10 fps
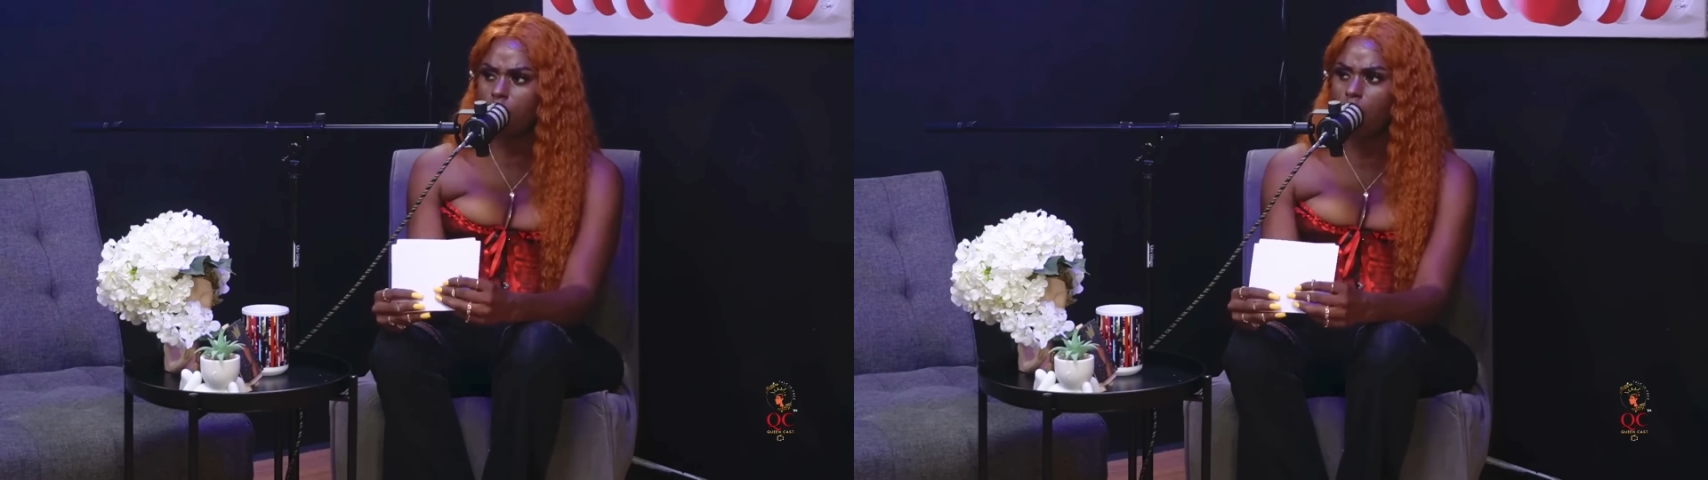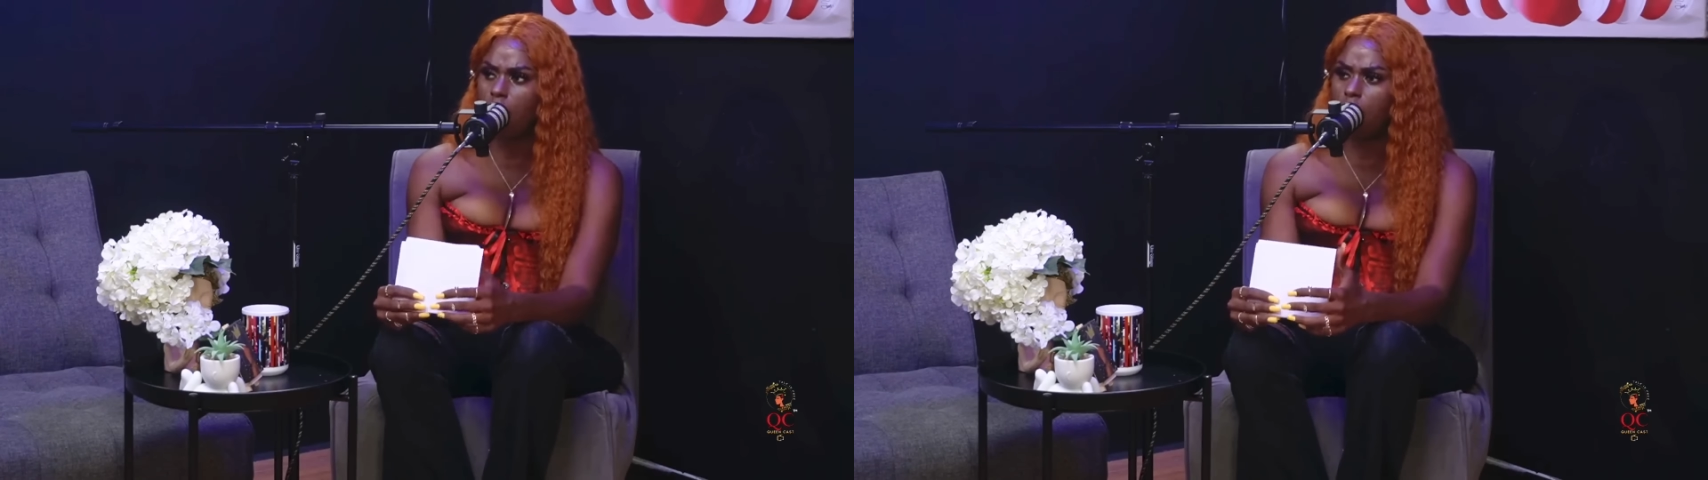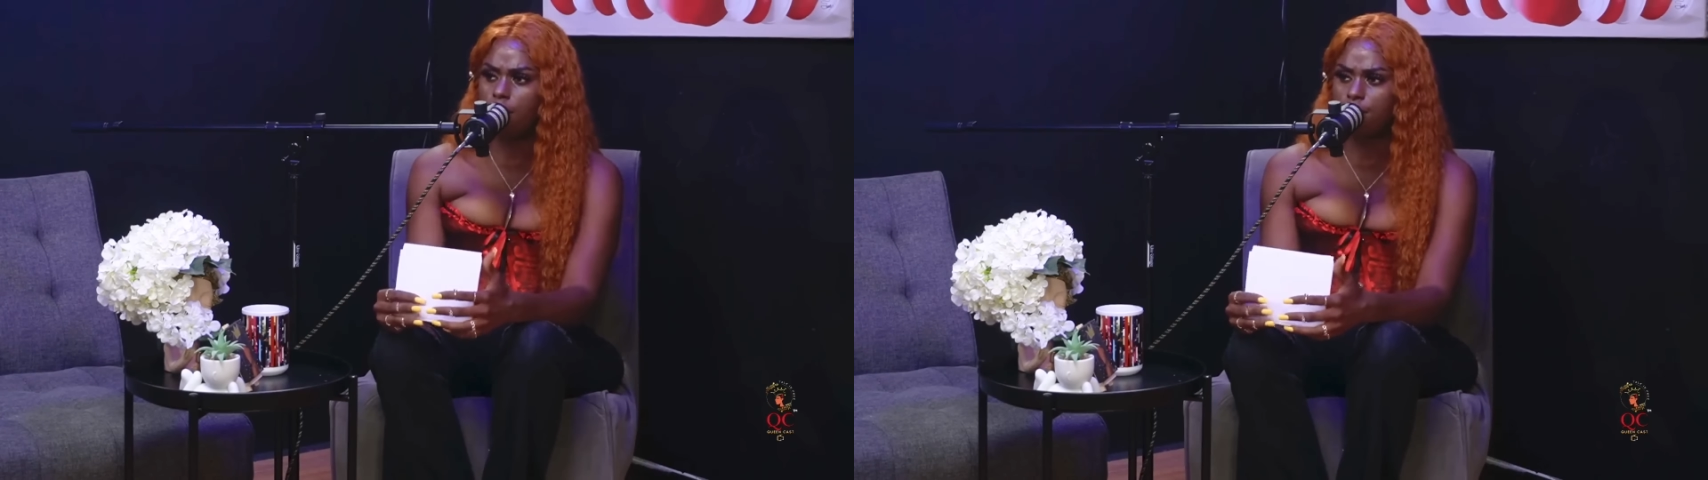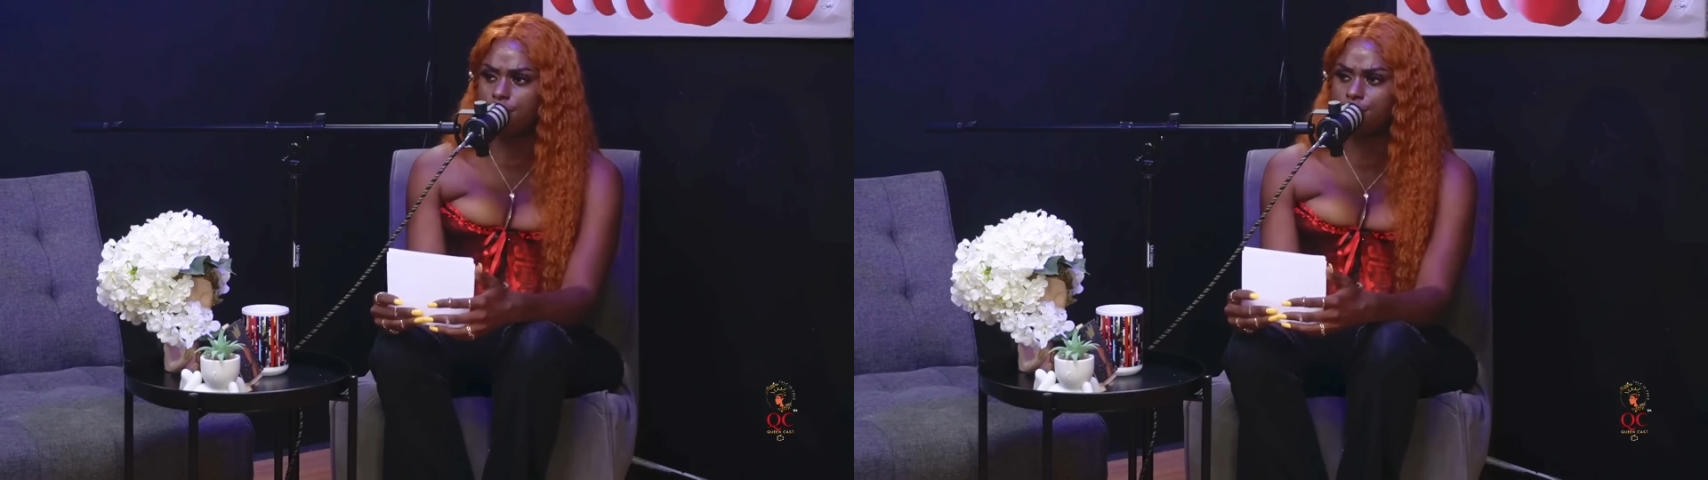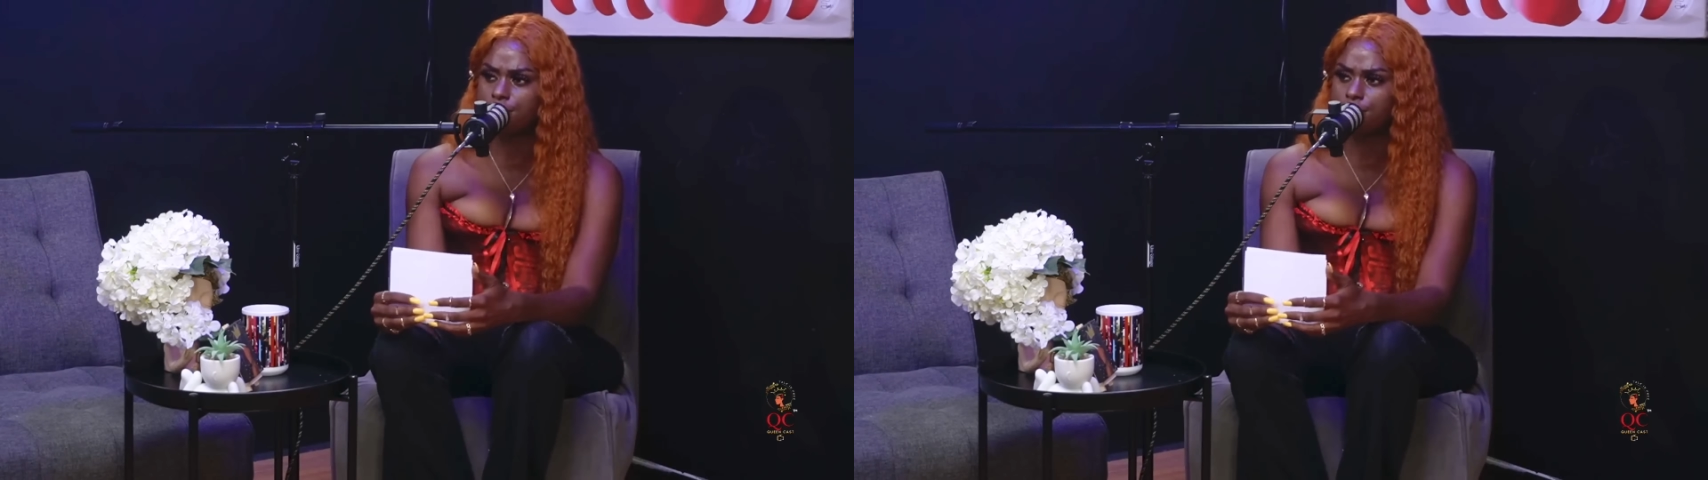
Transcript: um,